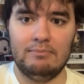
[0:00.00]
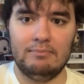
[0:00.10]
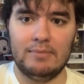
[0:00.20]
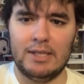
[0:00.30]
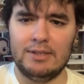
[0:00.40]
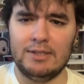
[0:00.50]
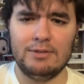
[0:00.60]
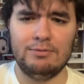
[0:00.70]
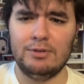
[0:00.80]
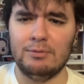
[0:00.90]
I think
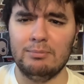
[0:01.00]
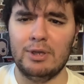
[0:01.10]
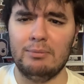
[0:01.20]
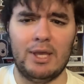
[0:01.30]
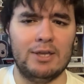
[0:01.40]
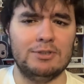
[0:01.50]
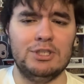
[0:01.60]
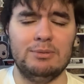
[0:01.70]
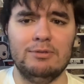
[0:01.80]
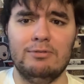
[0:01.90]
if you can bring back
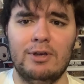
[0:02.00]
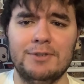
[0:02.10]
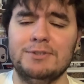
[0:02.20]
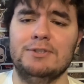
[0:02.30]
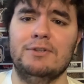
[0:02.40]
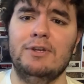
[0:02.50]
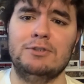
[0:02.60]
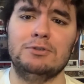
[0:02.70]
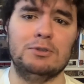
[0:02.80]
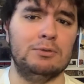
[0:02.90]
Jamie Foxx as
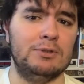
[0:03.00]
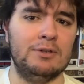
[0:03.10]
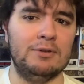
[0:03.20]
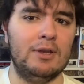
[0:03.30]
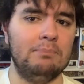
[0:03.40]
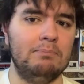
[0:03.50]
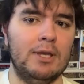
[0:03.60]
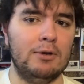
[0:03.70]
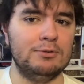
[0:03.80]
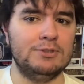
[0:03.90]
Electro, then
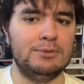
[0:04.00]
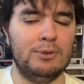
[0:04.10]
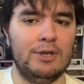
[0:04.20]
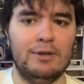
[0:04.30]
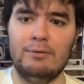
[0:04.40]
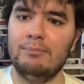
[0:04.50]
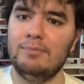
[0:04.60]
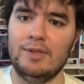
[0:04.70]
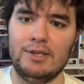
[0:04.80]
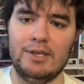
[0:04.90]
I don't see why
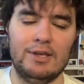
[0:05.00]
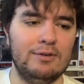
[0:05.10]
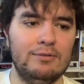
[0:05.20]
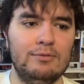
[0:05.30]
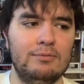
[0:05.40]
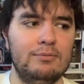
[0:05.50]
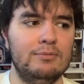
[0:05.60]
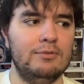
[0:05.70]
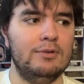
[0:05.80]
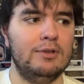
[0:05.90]
they can't
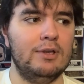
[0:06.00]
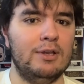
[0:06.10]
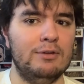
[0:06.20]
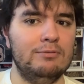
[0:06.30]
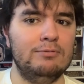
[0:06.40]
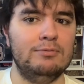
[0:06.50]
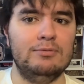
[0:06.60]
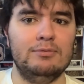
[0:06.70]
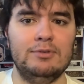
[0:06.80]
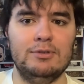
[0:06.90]
kind of
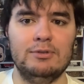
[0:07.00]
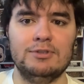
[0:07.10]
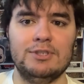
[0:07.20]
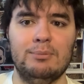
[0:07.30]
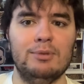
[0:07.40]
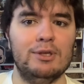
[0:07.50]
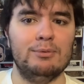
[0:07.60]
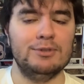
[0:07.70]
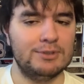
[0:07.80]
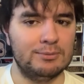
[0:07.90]
do the same thing
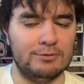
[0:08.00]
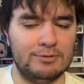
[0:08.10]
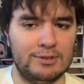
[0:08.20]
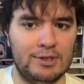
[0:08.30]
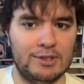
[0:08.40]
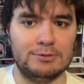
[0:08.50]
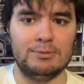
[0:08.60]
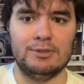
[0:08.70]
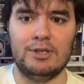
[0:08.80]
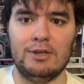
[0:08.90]
with some of the
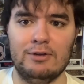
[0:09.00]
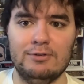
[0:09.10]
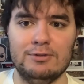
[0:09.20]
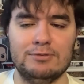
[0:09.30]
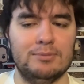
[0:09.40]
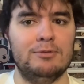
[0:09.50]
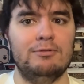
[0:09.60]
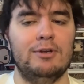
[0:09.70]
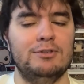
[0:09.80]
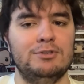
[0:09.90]
X-Men characters from the
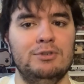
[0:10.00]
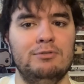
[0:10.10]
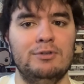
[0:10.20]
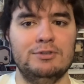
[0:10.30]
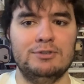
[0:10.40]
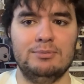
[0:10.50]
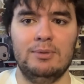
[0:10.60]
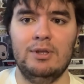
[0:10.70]
Fox universe.